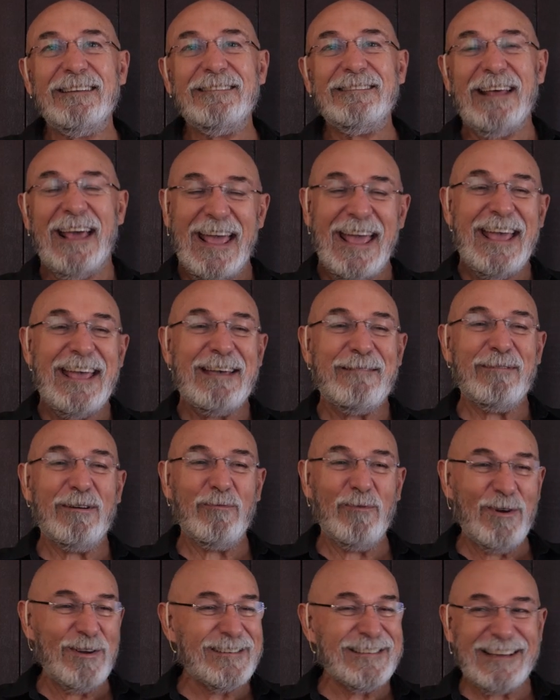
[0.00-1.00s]
Damn, it
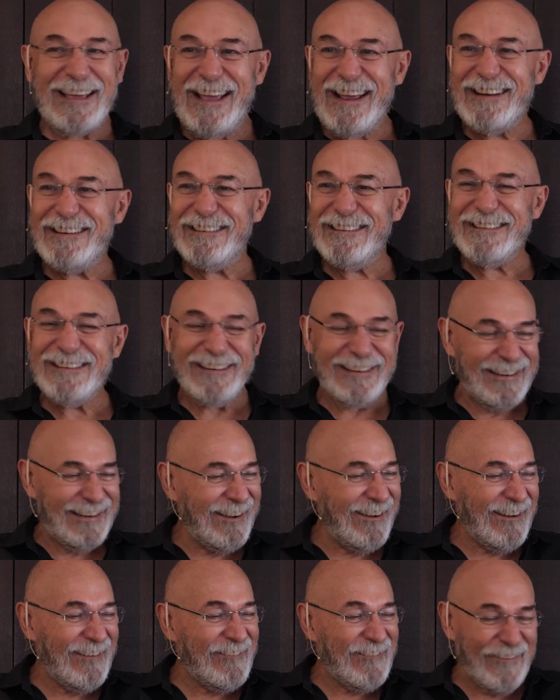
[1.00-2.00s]
worked again, didn't it?
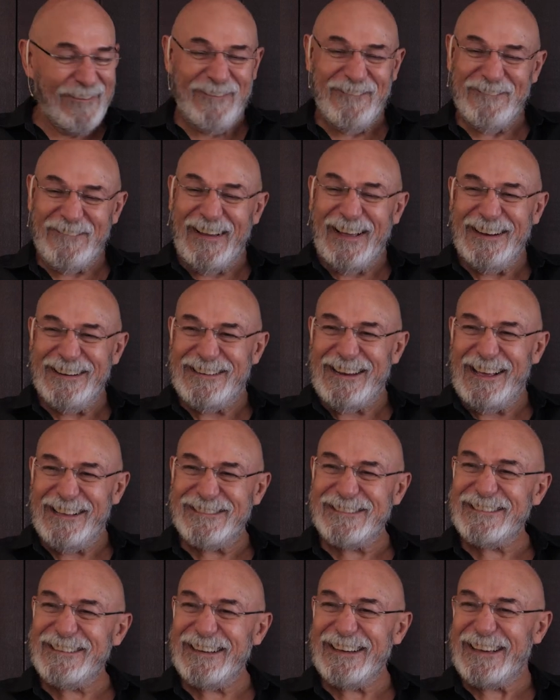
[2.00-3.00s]
I feel
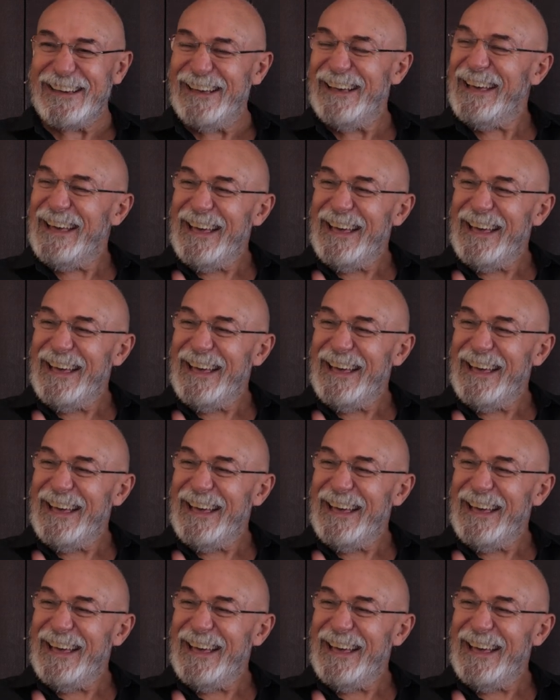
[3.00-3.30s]
fantastic.